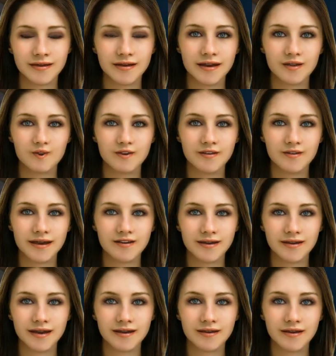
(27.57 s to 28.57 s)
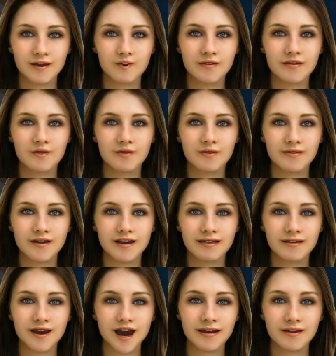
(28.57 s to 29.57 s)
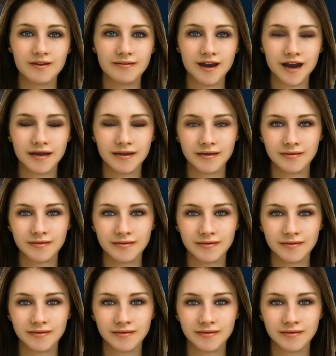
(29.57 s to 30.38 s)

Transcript: measured by distance and direction from a starting point.